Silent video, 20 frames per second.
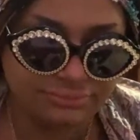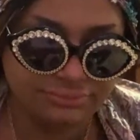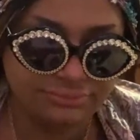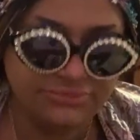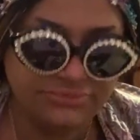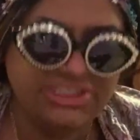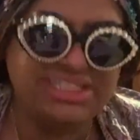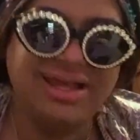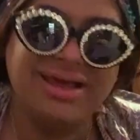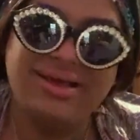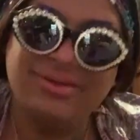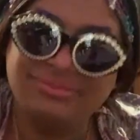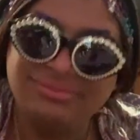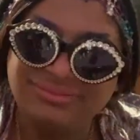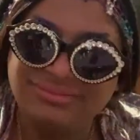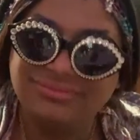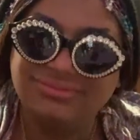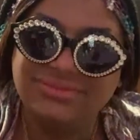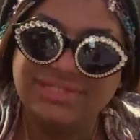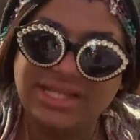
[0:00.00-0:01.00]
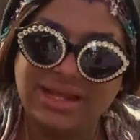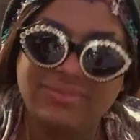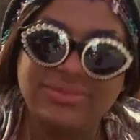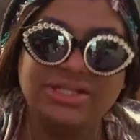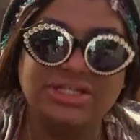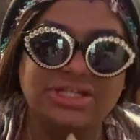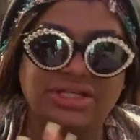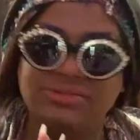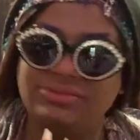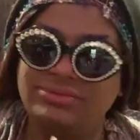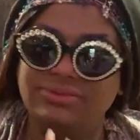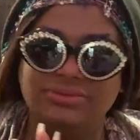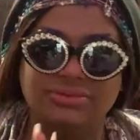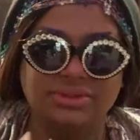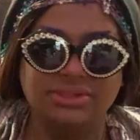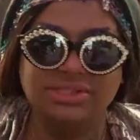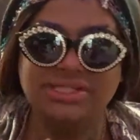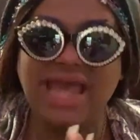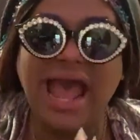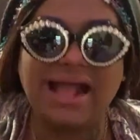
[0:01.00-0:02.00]
Some is just
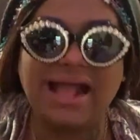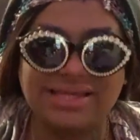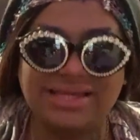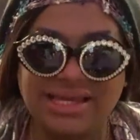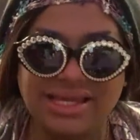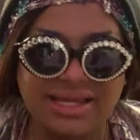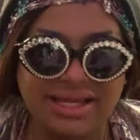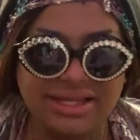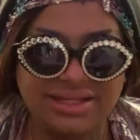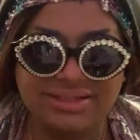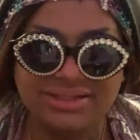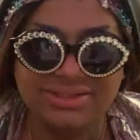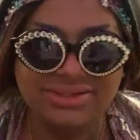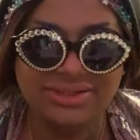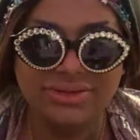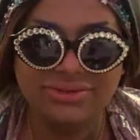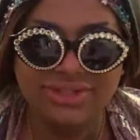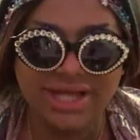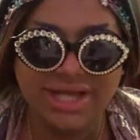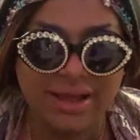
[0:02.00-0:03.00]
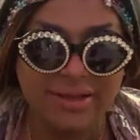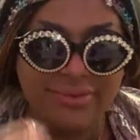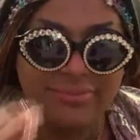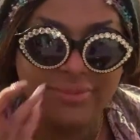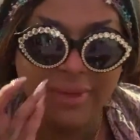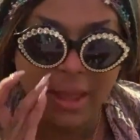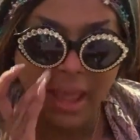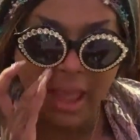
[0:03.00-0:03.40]
tacky and so dumb.